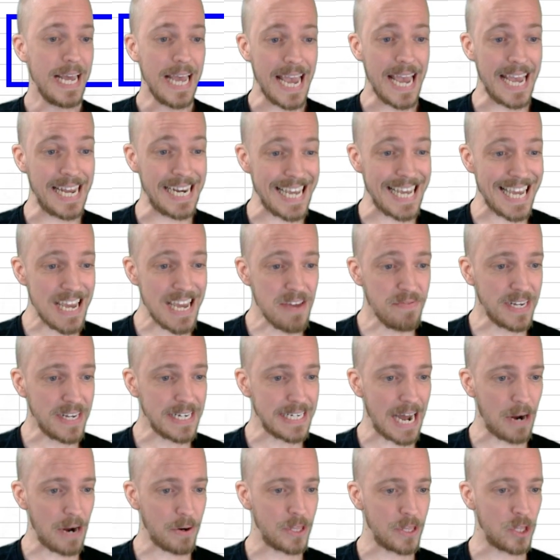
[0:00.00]
And even
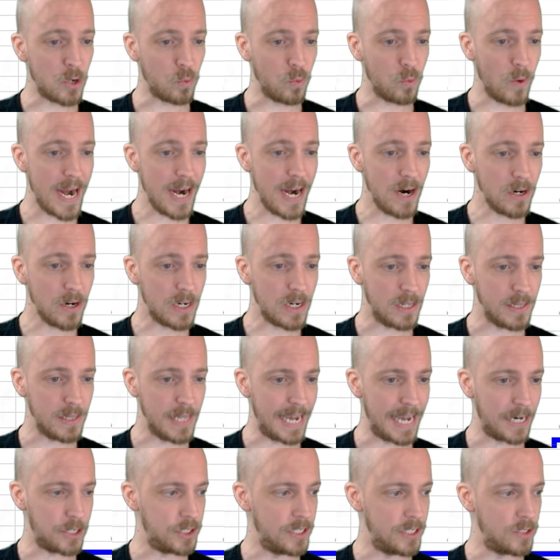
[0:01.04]
down in the rare
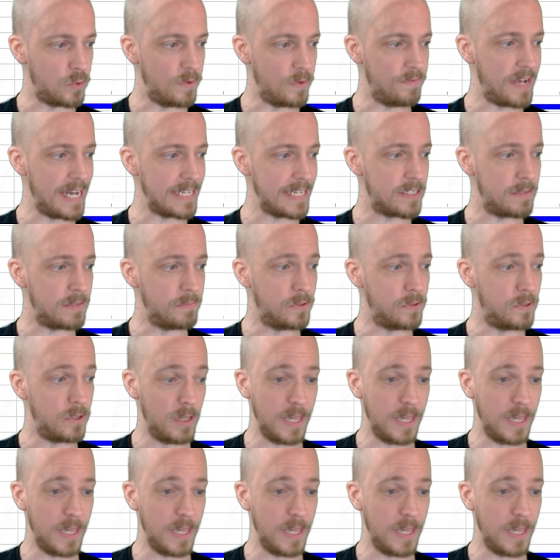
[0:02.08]
collections, we've got some,